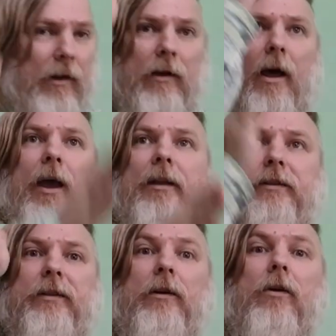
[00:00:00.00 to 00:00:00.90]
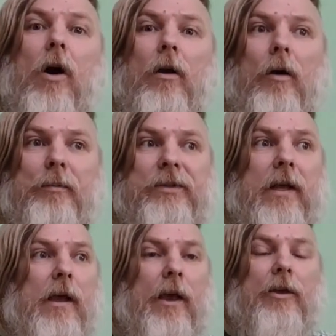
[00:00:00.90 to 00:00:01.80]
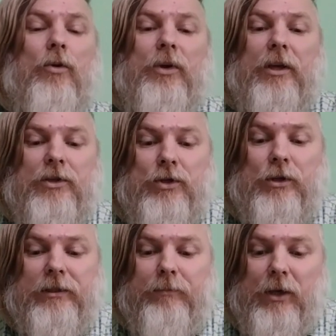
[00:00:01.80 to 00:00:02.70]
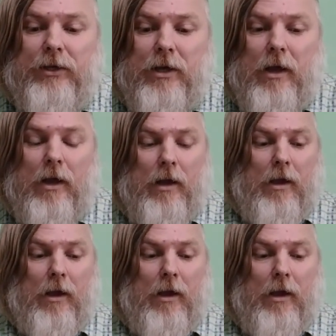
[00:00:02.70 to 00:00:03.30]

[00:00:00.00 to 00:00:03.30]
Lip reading: in lines, in columns, and you can transmit